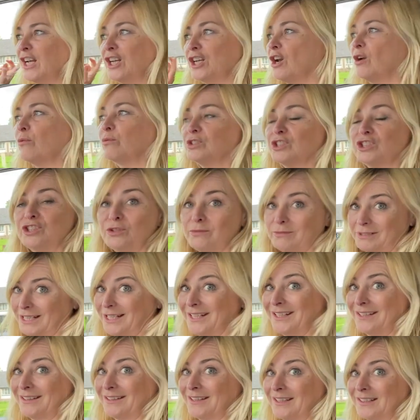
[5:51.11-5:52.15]
No one's doing
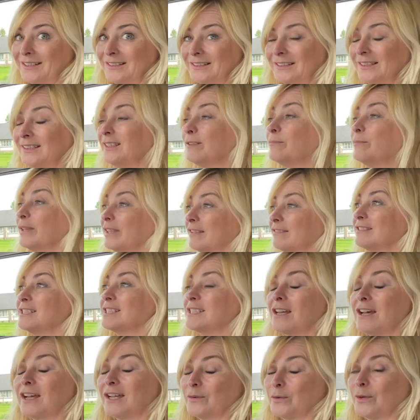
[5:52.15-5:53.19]
anything, but there is a
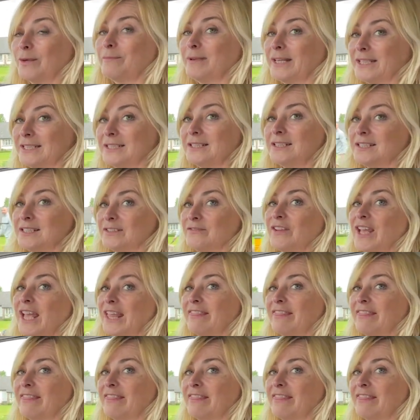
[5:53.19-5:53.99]
highway maintenance van